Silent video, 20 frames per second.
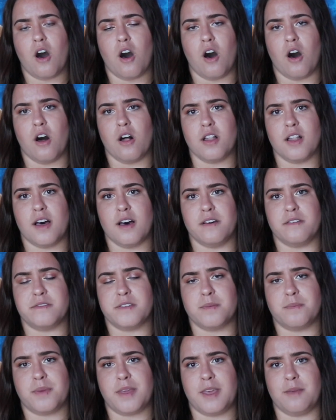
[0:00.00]
all of
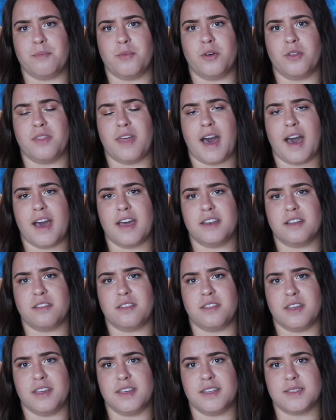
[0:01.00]
the people that
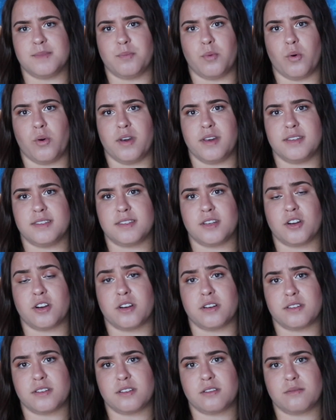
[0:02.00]
these boys
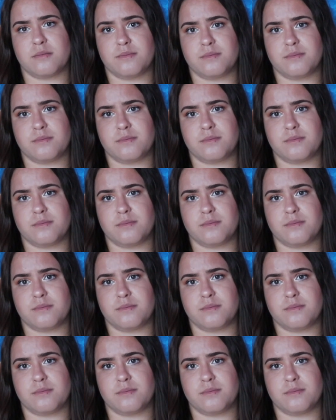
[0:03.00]
hurt.